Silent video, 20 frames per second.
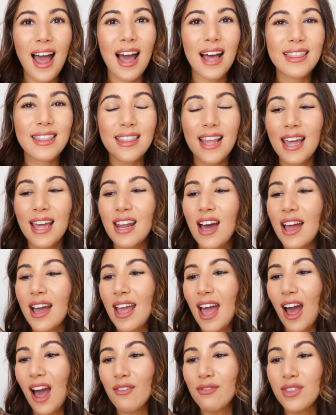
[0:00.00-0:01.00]
And then I
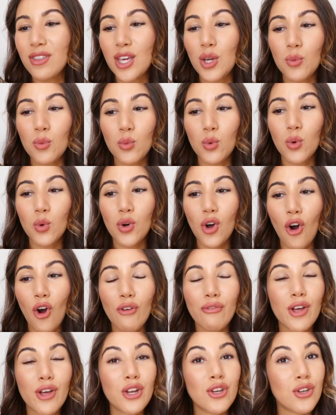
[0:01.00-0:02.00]
have the Walk
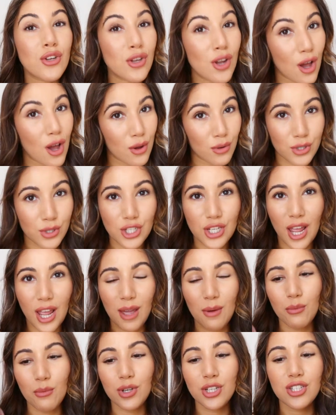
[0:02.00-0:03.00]
of No
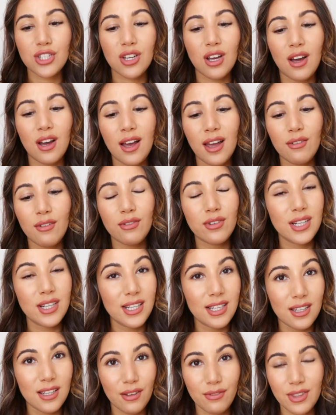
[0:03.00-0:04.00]
Shame, which I
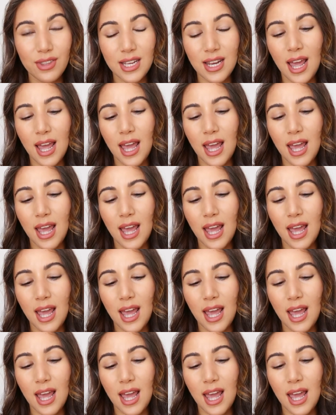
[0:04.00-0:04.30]
really love the